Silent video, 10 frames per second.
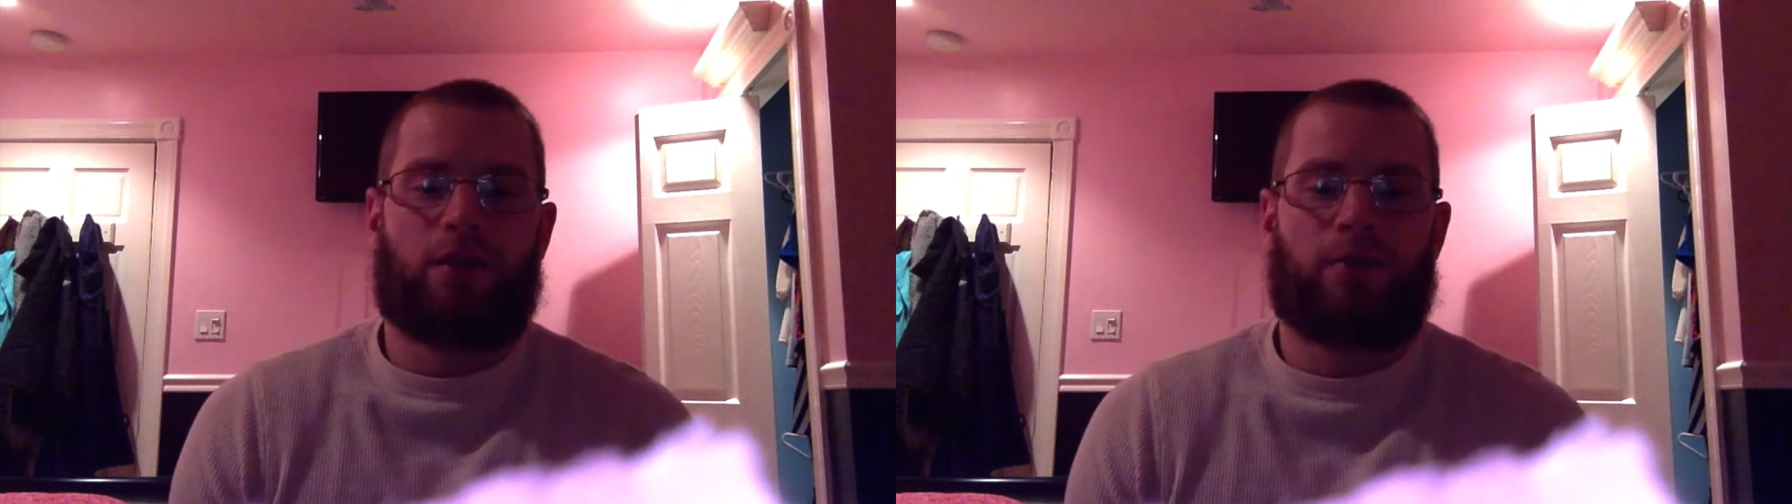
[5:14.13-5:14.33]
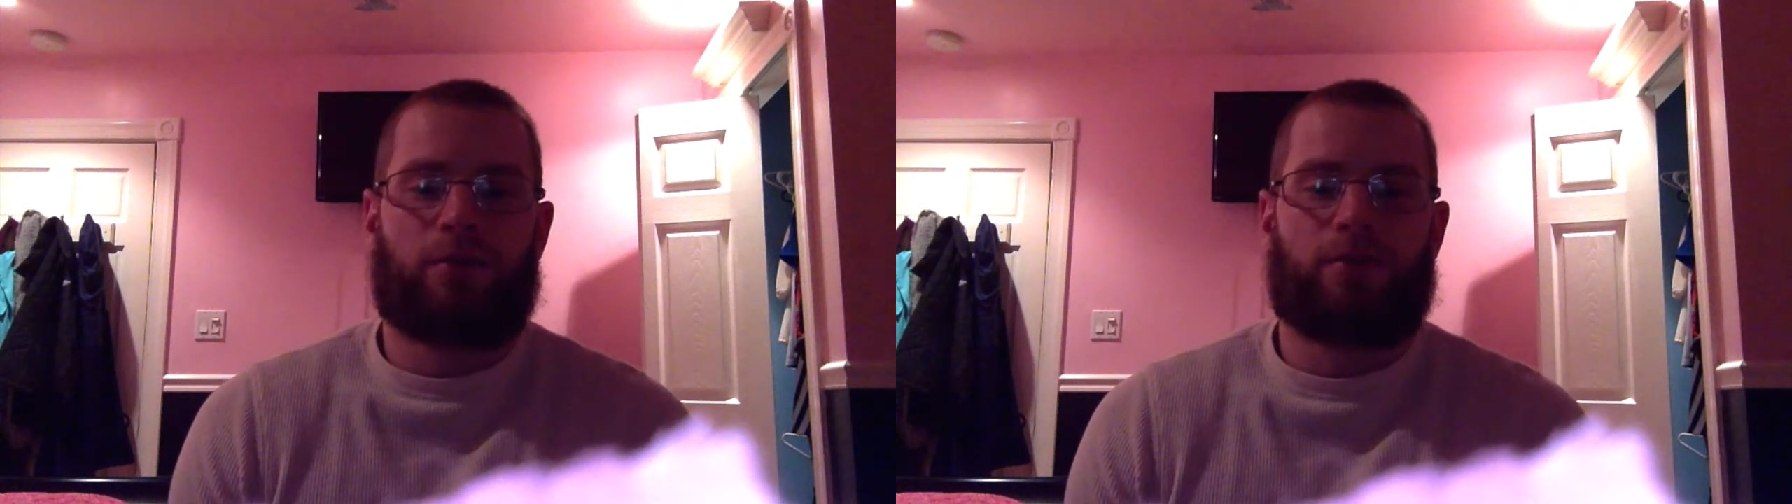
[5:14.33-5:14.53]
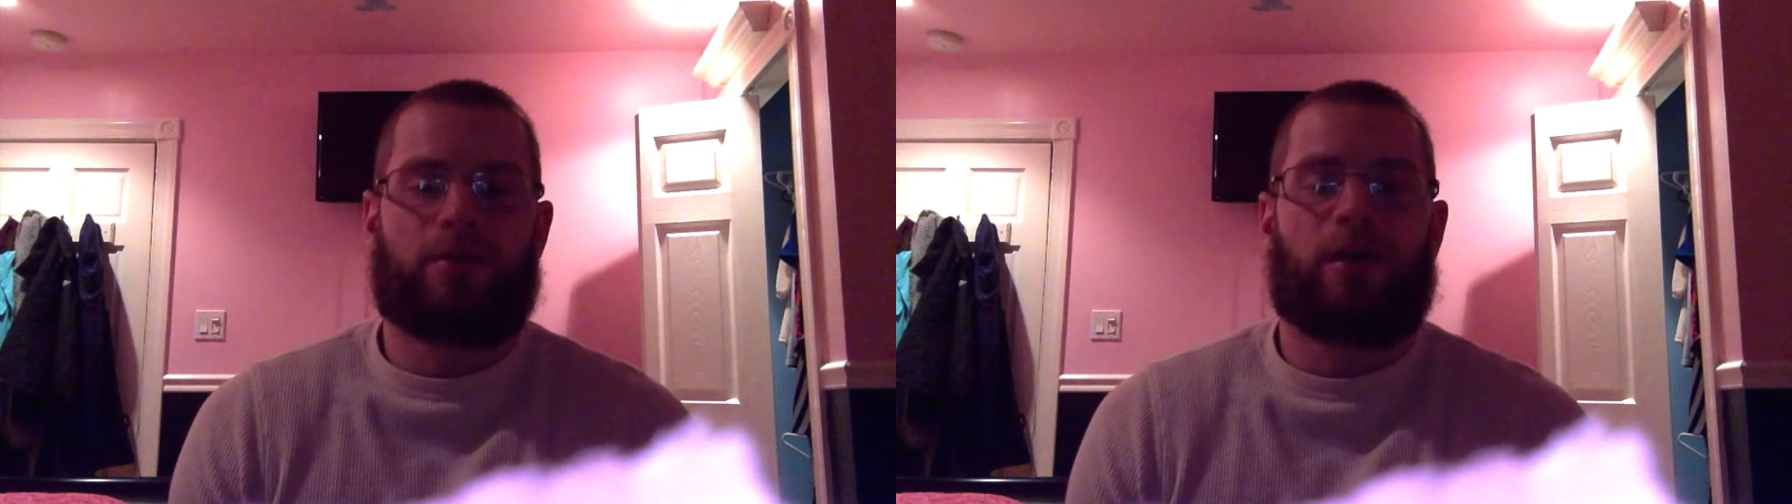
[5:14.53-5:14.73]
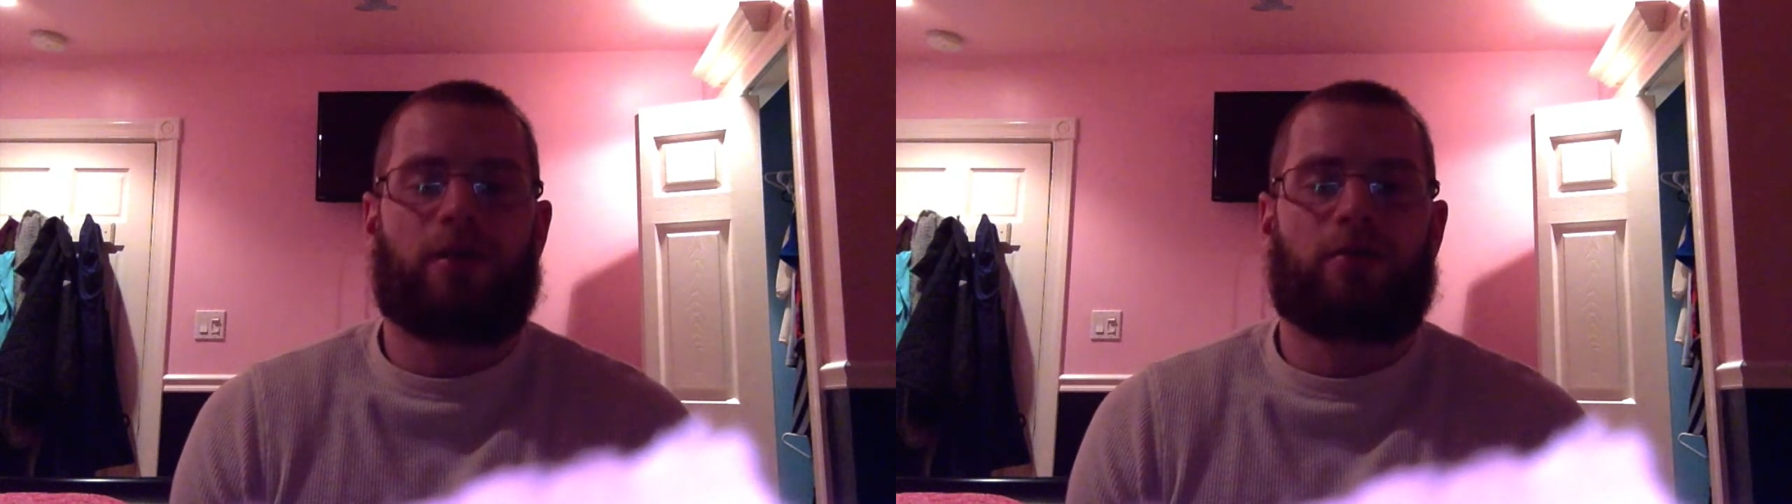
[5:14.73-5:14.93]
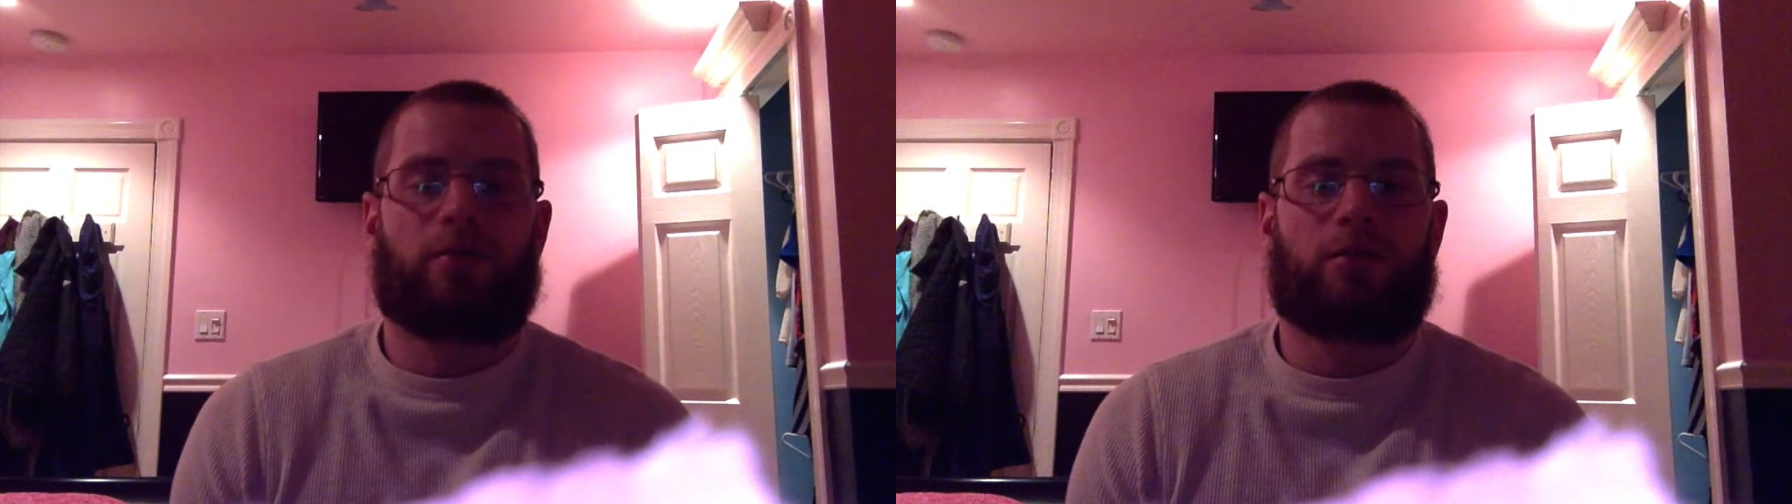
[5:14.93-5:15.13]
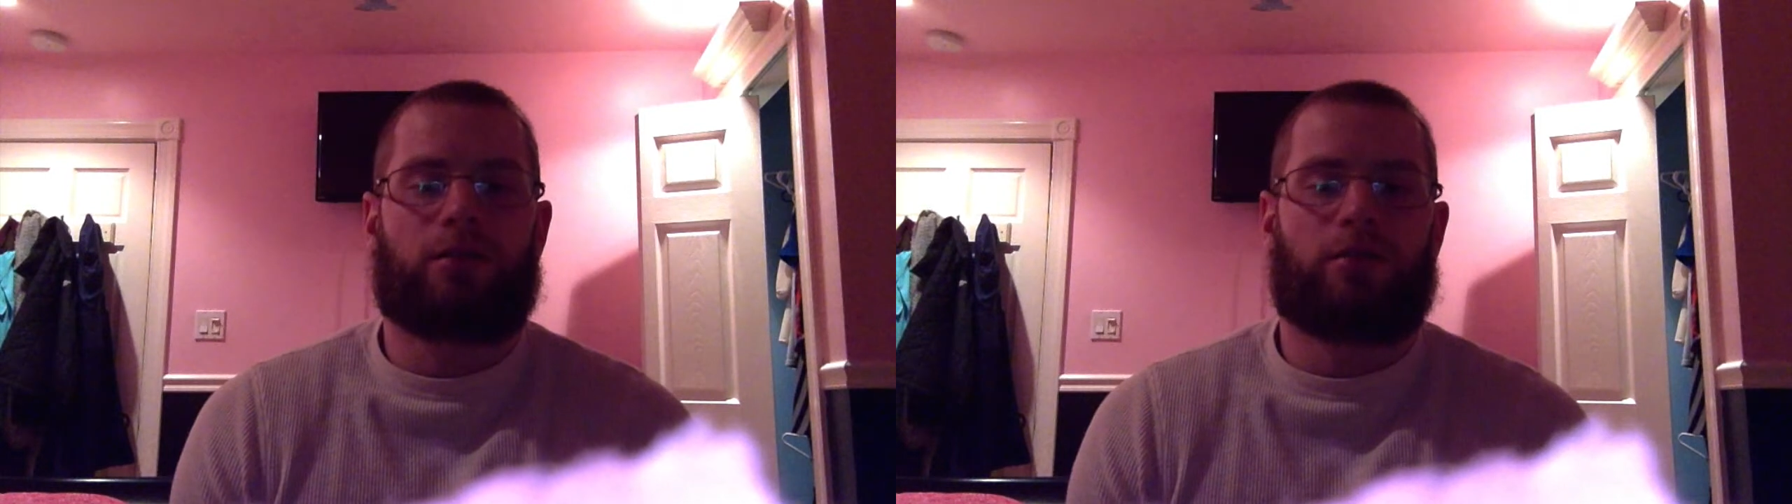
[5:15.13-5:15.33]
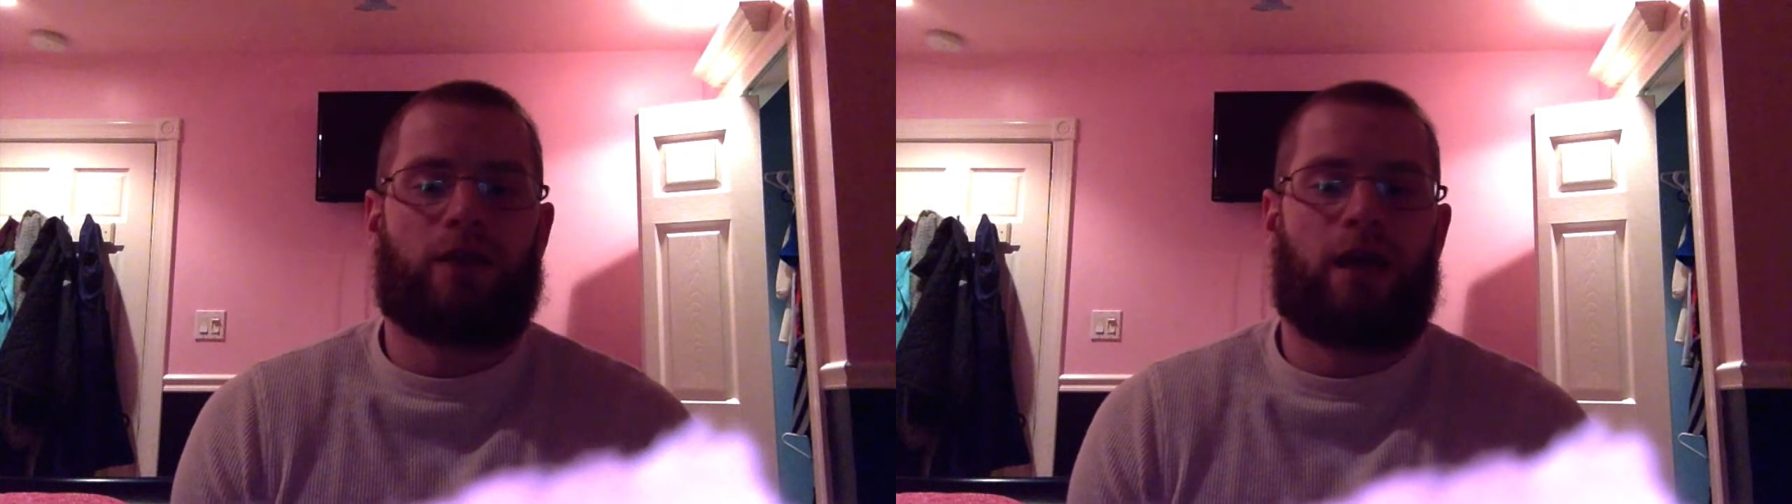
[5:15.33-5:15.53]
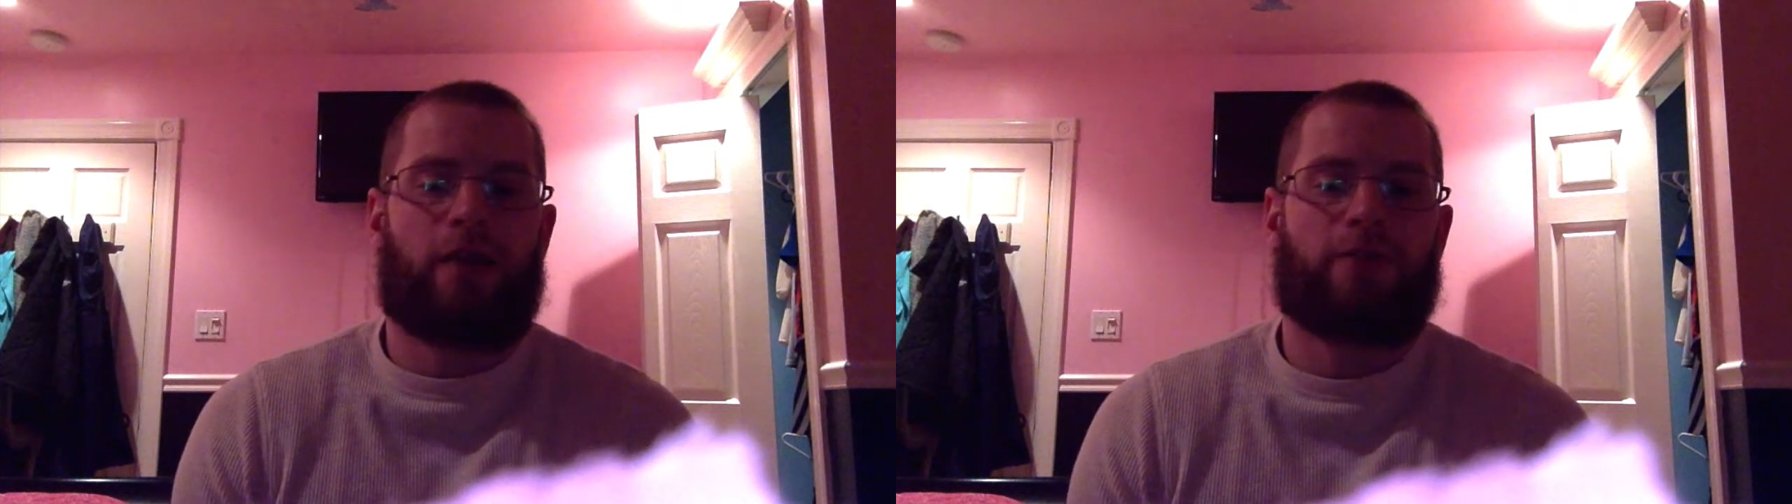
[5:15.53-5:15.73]
up with the
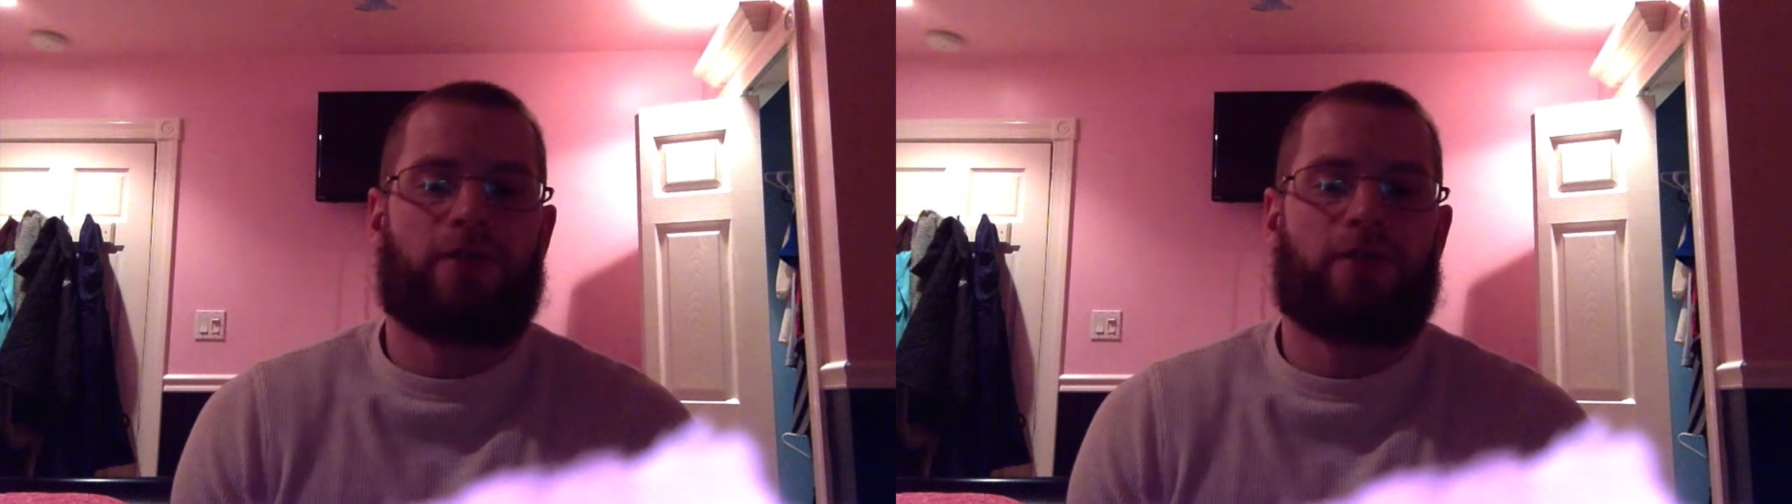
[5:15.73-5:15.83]
echocardiograph,